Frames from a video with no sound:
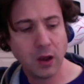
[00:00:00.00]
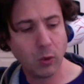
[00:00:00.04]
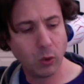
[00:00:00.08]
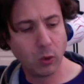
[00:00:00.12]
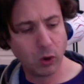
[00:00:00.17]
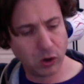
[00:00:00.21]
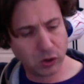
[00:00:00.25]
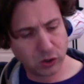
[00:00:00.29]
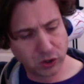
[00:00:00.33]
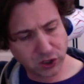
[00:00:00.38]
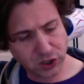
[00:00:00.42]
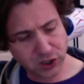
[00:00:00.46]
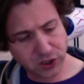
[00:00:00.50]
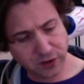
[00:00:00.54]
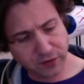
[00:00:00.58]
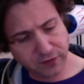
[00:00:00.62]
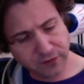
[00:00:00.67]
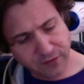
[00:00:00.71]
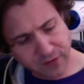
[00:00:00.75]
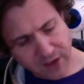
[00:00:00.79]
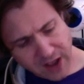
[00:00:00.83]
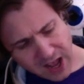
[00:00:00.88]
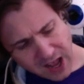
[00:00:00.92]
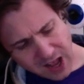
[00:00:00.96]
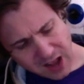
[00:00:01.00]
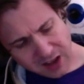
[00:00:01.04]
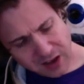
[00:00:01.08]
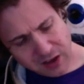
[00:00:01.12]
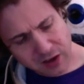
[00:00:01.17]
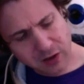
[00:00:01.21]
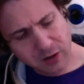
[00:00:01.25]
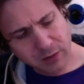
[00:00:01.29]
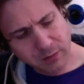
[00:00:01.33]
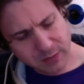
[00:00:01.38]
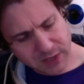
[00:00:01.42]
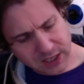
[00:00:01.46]
Won't you
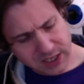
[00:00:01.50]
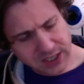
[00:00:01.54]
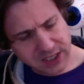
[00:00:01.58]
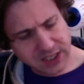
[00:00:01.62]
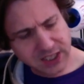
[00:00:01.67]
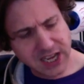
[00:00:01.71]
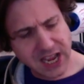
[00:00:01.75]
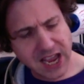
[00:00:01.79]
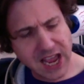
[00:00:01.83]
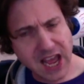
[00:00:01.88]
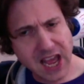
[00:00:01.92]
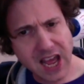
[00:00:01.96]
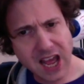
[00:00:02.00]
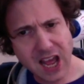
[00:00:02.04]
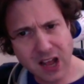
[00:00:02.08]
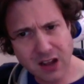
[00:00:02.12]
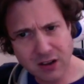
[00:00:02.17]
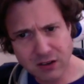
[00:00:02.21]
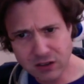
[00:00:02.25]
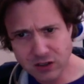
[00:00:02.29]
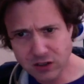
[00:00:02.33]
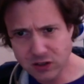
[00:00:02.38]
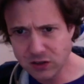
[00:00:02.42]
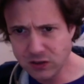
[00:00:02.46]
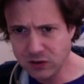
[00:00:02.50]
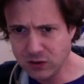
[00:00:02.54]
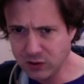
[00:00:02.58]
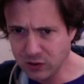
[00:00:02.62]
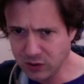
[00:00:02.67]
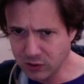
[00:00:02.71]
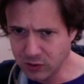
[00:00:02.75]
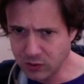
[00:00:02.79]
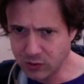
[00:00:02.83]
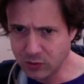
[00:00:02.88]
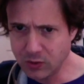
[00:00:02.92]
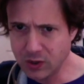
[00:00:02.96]
follow me down to
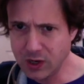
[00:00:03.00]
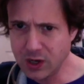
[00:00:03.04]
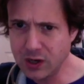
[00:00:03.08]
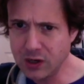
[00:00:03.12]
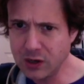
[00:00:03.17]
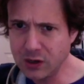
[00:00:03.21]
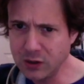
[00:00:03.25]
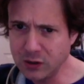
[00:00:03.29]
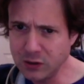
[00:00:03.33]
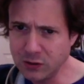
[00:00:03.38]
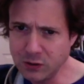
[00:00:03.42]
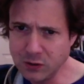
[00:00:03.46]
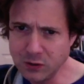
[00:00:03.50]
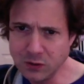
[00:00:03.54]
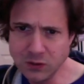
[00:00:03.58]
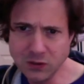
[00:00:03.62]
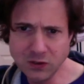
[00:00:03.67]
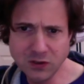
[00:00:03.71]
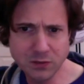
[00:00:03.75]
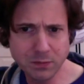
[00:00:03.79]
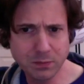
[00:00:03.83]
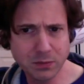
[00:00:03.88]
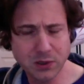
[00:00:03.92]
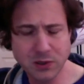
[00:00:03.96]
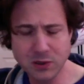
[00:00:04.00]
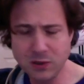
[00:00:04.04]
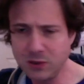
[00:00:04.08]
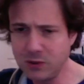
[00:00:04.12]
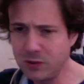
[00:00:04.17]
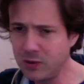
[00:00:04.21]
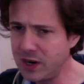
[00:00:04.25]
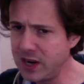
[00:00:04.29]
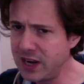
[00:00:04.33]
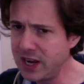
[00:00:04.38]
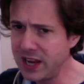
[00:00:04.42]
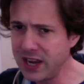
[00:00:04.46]
the Rose
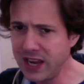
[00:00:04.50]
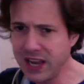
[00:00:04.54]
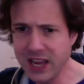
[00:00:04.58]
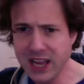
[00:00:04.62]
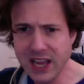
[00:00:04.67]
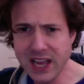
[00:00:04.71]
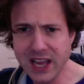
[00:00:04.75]
Parade?